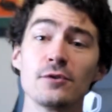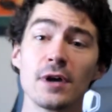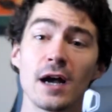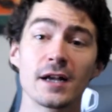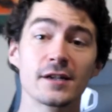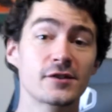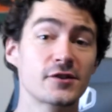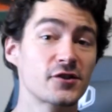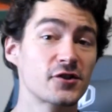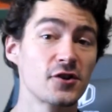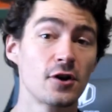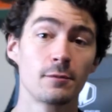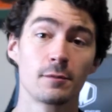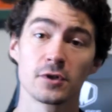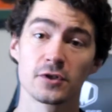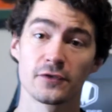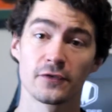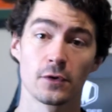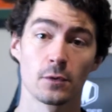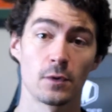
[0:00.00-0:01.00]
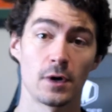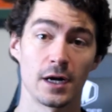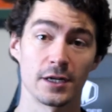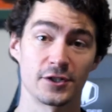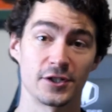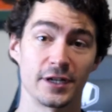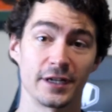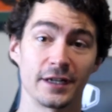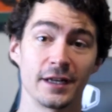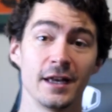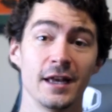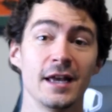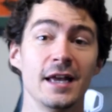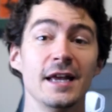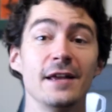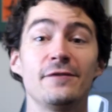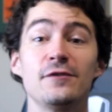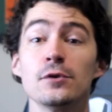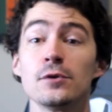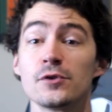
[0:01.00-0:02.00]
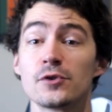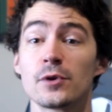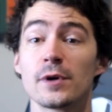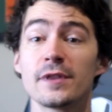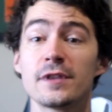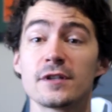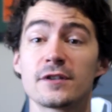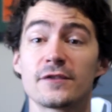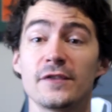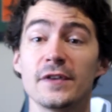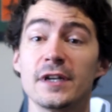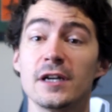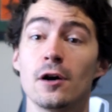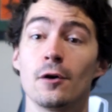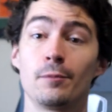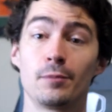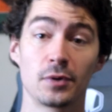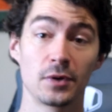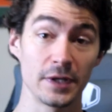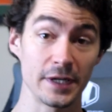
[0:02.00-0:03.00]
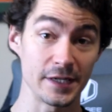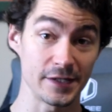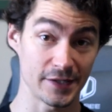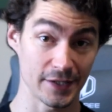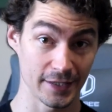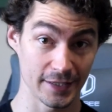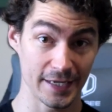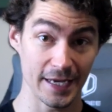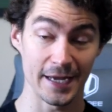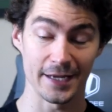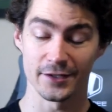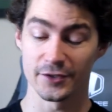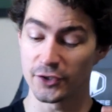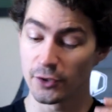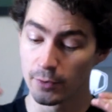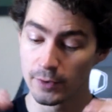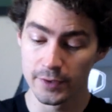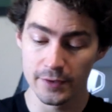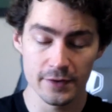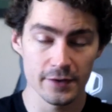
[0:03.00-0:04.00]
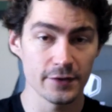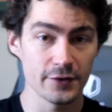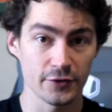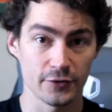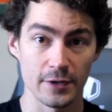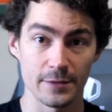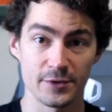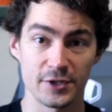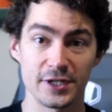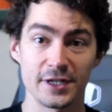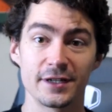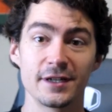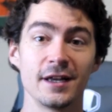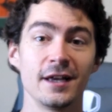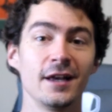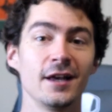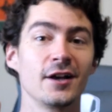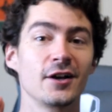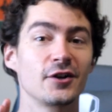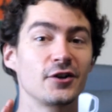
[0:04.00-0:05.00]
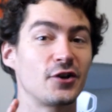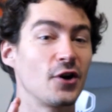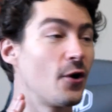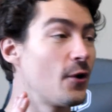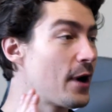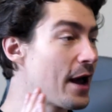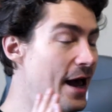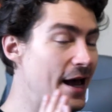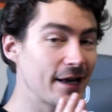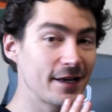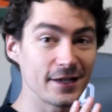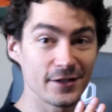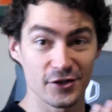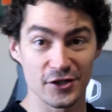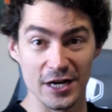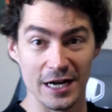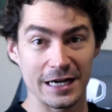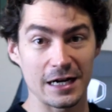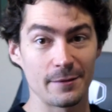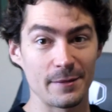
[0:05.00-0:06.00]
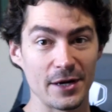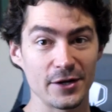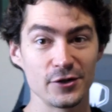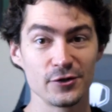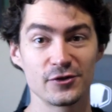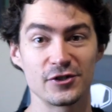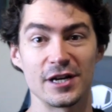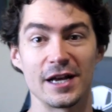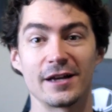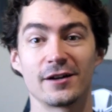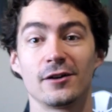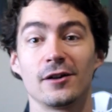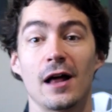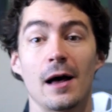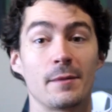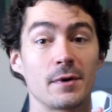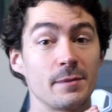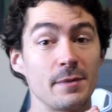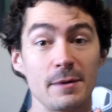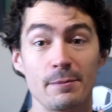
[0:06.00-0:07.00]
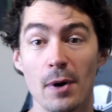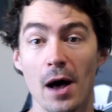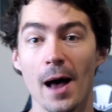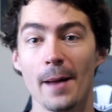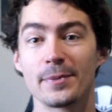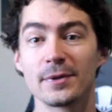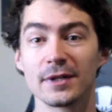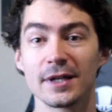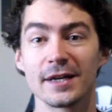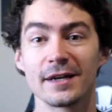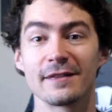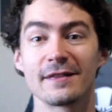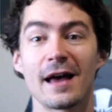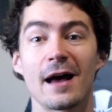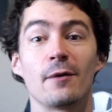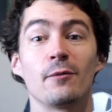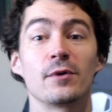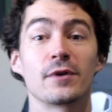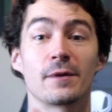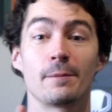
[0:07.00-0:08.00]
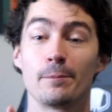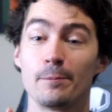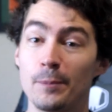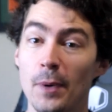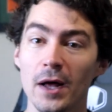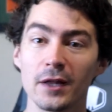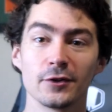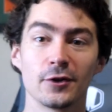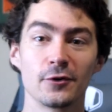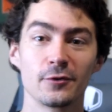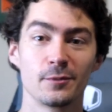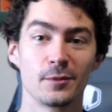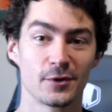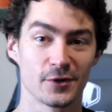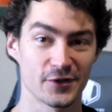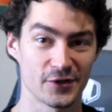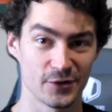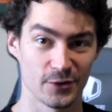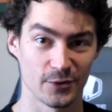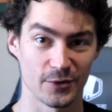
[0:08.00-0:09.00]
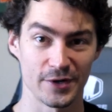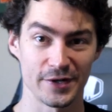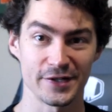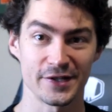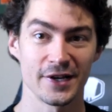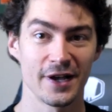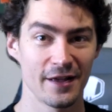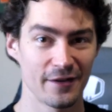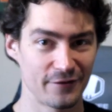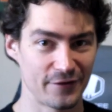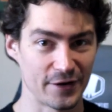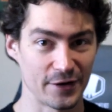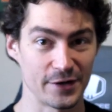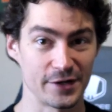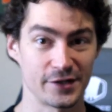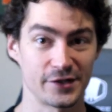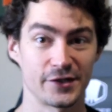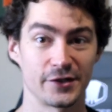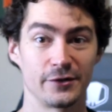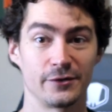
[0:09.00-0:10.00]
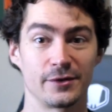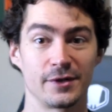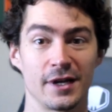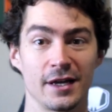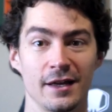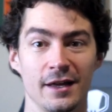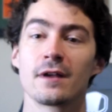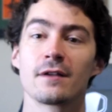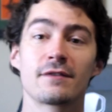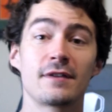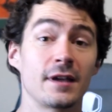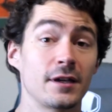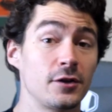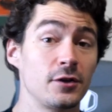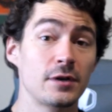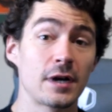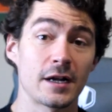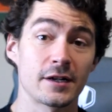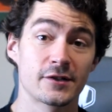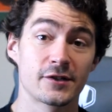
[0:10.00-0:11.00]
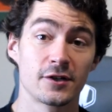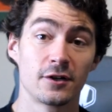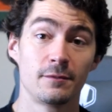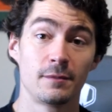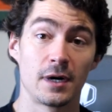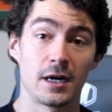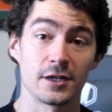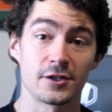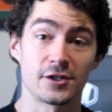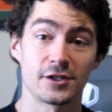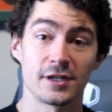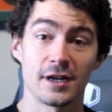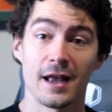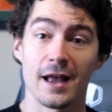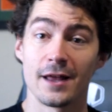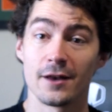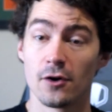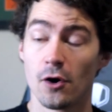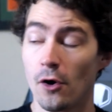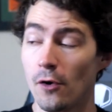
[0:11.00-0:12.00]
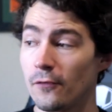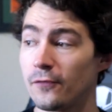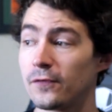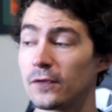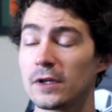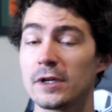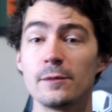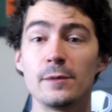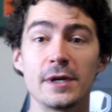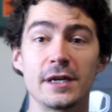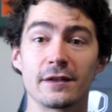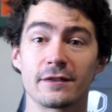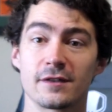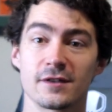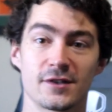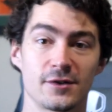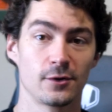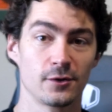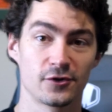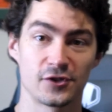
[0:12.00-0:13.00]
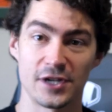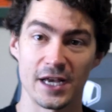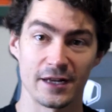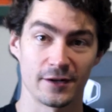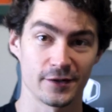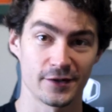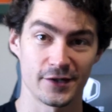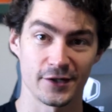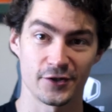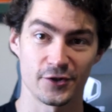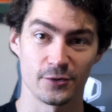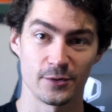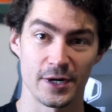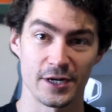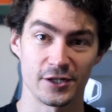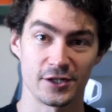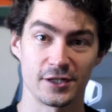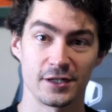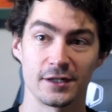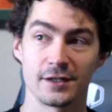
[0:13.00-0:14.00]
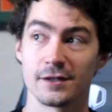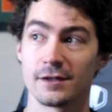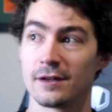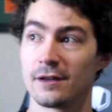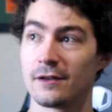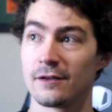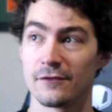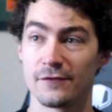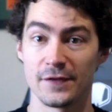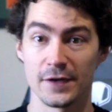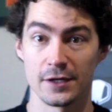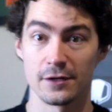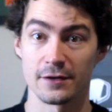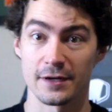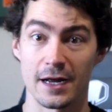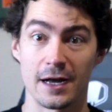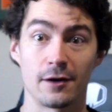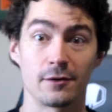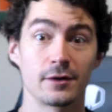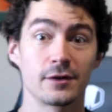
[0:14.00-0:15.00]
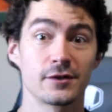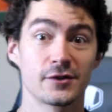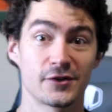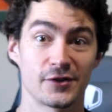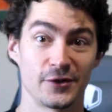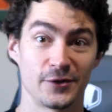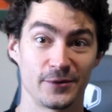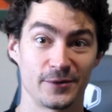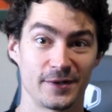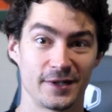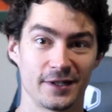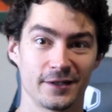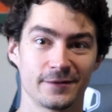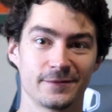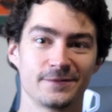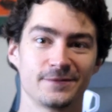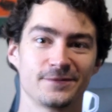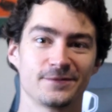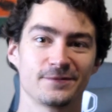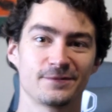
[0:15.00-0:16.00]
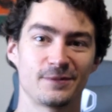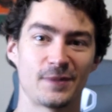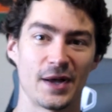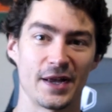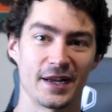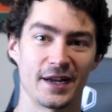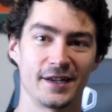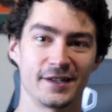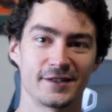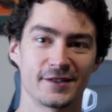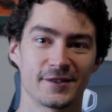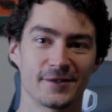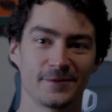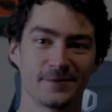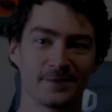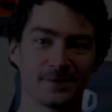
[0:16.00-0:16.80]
you guys so much for watching. If you enjoyed this video, please, again, go into the description, go ahead and check out my new channel. I'm going to be populating that with a buttload more stories very soon. Thank you guys so much, and hopefully we get whole channel situation figured out soon. Bye, guys.